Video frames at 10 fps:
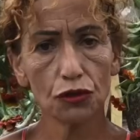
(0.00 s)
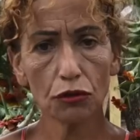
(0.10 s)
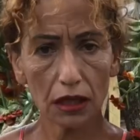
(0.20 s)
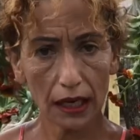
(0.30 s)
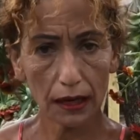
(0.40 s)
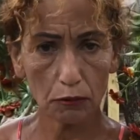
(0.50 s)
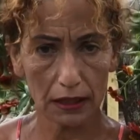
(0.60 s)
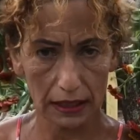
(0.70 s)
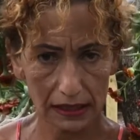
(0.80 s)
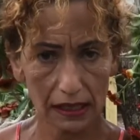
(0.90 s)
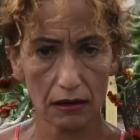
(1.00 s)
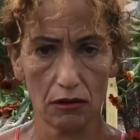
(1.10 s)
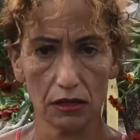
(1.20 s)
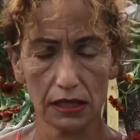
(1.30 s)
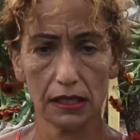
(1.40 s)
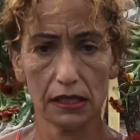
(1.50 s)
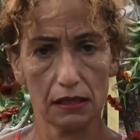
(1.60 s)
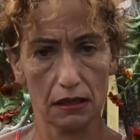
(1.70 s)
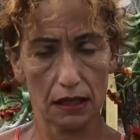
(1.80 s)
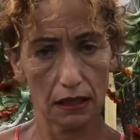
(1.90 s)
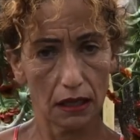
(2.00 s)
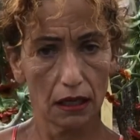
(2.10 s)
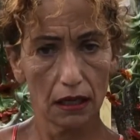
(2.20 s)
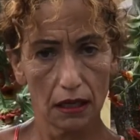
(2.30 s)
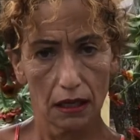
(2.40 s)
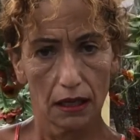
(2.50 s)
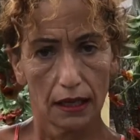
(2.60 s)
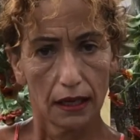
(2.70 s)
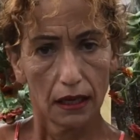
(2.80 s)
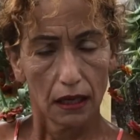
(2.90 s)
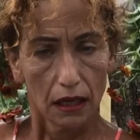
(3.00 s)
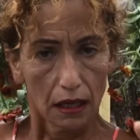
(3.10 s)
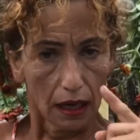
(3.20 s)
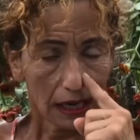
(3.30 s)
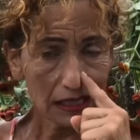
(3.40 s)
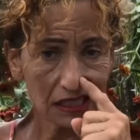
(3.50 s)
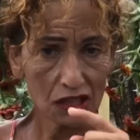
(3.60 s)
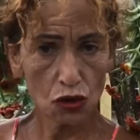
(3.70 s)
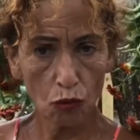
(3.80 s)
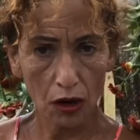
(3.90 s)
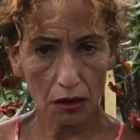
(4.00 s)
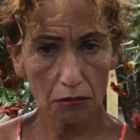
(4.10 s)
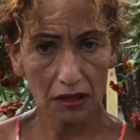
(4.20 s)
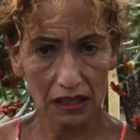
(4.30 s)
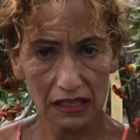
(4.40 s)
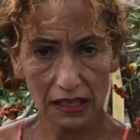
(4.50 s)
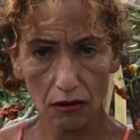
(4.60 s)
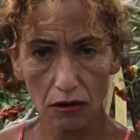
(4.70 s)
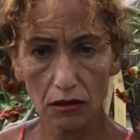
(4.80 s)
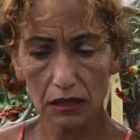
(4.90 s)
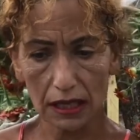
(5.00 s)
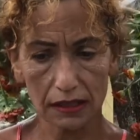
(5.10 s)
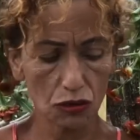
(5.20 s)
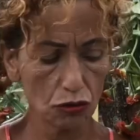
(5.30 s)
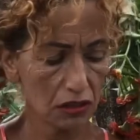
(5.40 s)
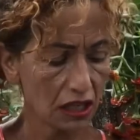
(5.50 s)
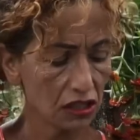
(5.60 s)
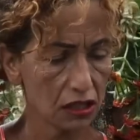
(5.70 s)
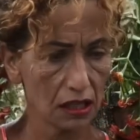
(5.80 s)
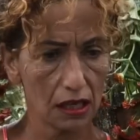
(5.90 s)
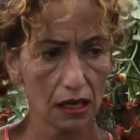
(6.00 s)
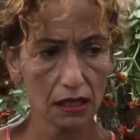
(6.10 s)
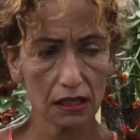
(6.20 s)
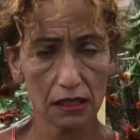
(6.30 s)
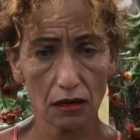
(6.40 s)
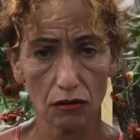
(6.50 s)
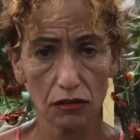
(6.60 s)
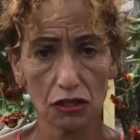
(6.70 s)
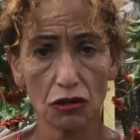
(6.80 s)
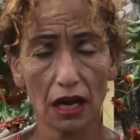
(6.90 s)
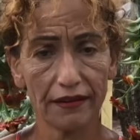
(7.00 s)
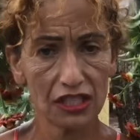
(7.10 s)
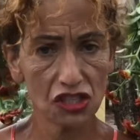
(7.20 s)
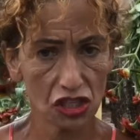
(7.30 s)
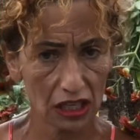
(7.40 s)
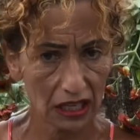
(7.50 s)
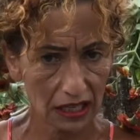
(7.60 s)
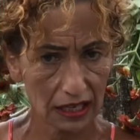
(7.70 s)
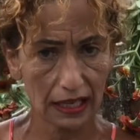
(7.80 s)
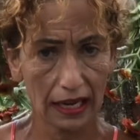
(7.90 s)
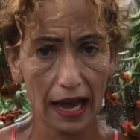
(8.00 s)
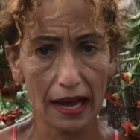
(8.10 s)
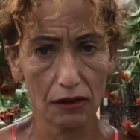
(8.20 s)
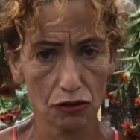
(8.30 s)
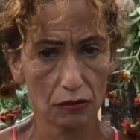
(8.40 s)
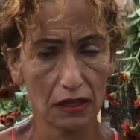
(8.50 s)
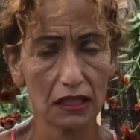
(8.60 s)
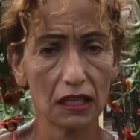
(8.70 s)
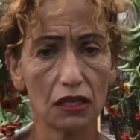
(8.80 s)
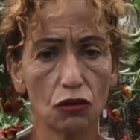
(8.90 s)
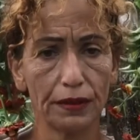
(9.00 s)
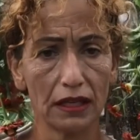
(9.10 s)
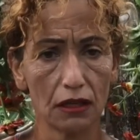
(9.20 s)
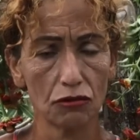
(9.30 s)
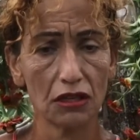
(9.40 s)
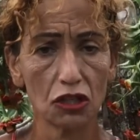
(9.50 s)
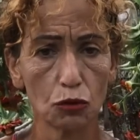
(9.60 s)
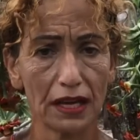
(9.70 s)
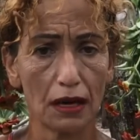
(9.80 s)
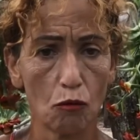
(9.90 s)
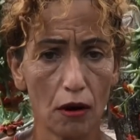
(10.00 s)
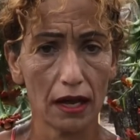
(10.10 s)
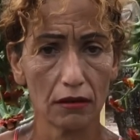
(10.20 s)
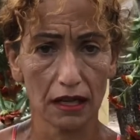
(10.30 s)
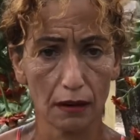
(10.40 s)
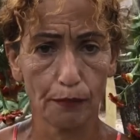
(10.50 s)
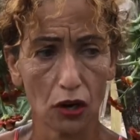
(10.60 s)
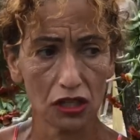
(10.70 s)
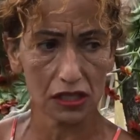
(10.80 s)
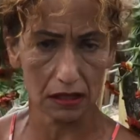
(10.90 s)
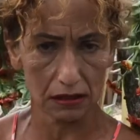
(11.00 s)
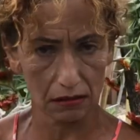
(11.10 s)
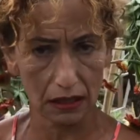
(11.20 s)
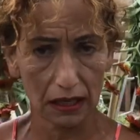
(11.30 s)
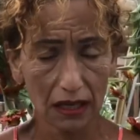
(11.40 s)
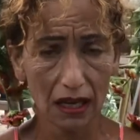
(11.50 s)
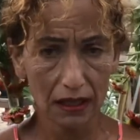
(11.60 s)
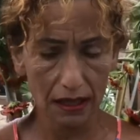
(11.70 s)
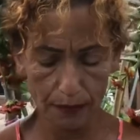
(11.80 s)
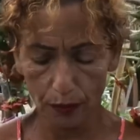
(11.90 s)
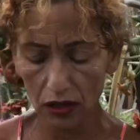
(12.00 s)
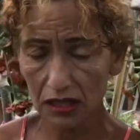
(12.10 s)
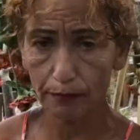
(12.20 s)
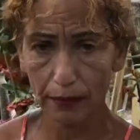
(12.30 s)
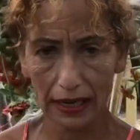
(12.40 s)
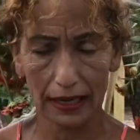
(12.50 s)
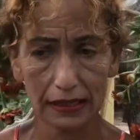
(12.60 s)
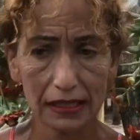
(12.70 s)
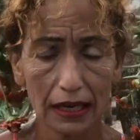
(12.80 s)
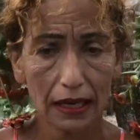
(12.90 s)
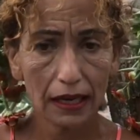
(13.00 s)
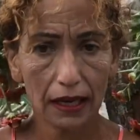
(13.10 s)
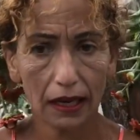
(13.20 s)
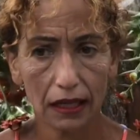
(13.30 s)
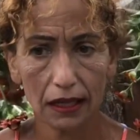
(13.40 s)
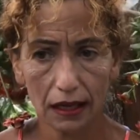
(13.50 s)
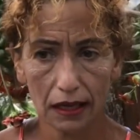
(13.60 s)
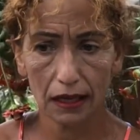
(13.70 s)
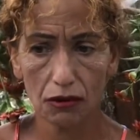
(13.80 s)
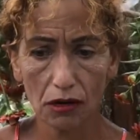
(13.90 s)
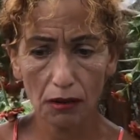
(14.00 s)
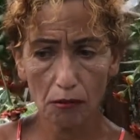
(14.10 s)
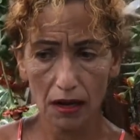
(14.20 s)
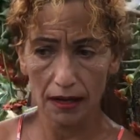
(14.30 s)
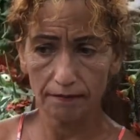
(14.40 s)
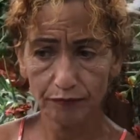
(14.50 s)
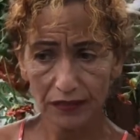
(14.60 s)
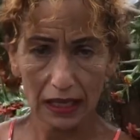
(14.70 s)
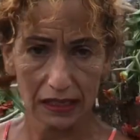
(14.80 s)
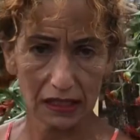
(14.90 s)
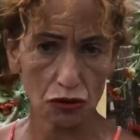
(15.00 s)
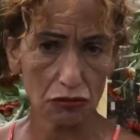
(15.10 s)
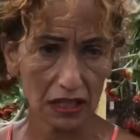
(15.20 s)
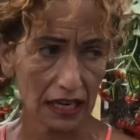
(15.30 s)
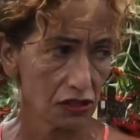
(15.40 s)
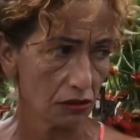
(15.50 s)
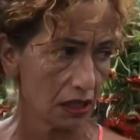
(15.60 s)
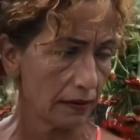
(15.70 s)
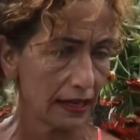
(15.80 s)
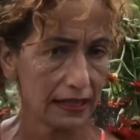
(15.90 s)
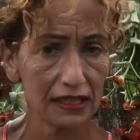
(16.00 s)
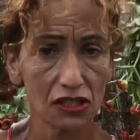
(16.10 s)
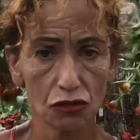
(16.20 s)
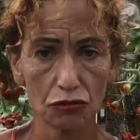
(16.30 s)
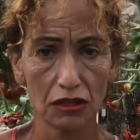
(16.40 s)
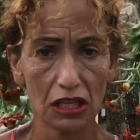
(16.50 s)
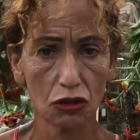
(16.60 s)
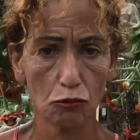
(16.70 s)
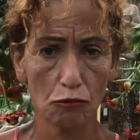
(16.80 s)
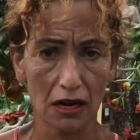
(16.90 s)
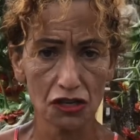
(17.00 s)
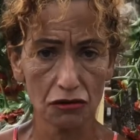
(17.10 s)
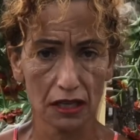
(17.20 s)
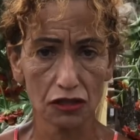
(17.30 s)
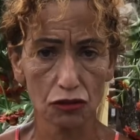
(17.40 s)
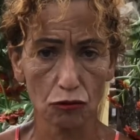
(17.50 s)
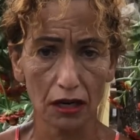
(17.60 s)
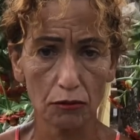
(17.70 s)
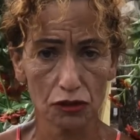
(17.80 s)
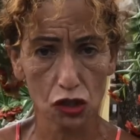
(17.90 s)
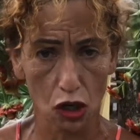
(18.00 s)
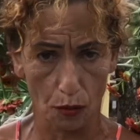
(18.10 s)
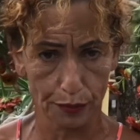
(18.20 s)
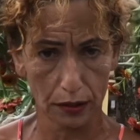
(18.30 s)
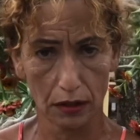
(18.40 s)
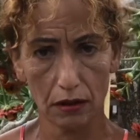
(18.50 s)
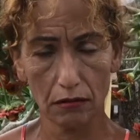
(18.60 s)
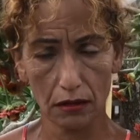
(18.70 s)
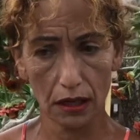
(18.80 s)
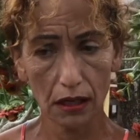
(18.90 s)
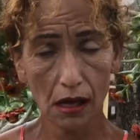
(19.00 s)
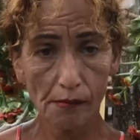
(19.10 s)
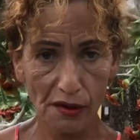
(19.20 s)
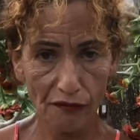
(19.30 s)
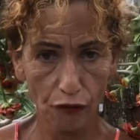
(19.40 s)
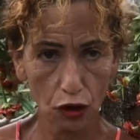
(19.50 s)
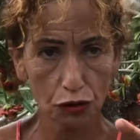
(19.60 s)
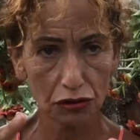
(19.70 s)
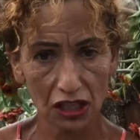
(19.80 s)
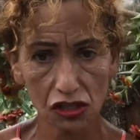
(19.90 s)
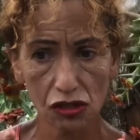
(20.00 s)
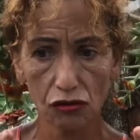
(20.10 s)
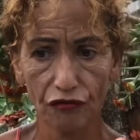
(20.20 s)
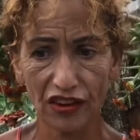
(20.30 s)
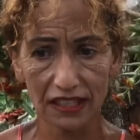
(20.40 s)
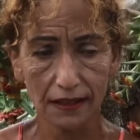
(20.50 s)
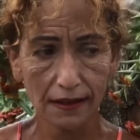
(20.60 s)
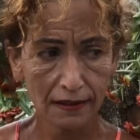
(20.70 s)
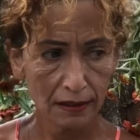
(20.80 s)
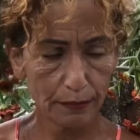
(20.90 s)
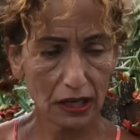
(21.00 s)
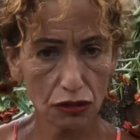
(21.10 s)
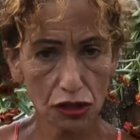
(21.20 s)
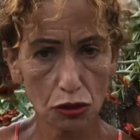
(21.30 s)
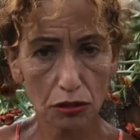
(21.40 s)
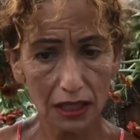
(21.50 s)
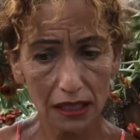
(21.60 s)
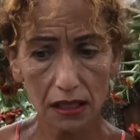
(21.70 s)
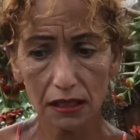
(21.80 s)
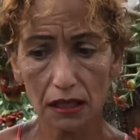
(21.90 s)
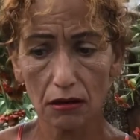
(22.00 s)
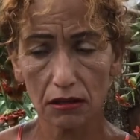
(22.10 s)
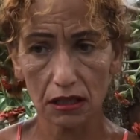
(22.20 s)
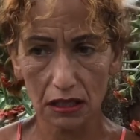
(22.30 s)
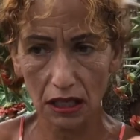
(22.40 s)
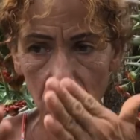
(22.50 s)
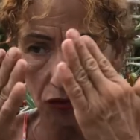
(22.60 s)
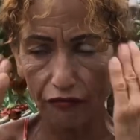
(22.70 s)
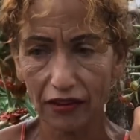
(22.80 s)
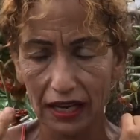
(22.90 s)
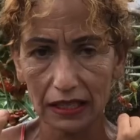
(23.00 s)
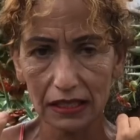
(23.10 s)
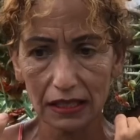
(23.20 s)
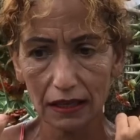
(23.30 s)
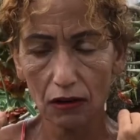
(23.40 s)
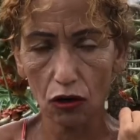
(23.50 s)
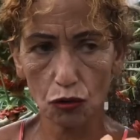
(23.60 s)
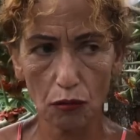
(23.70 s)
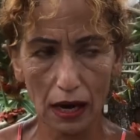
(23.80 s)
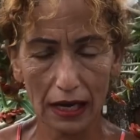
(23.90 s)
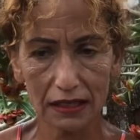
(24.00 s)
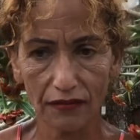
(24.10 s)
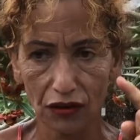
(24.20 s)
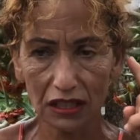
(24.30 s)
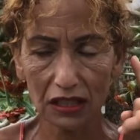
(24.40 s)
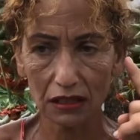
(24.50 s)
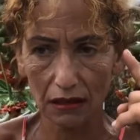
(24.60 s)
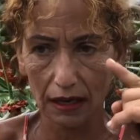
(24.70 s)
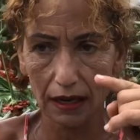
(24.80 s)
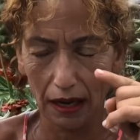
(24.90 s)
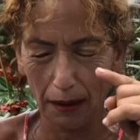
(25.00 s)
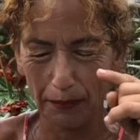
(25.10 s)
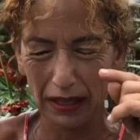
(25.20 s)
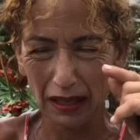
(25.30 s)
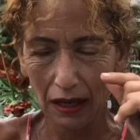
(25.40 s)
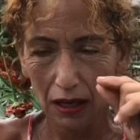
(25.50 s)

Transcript: you're dealing with desert roses, okay, after you work with desert rose, after you touch in the desert rose, if you have any children in the house or anything, you need to be aware of their poisons, okay? They poison plants, and you have one, after you touch, anybody touch it, you need to wash your hands thoroughly with soap, okay, before you touch in your face. Because if you touch the desert rose and touch your face or your eyes, the first thing is gonna happen,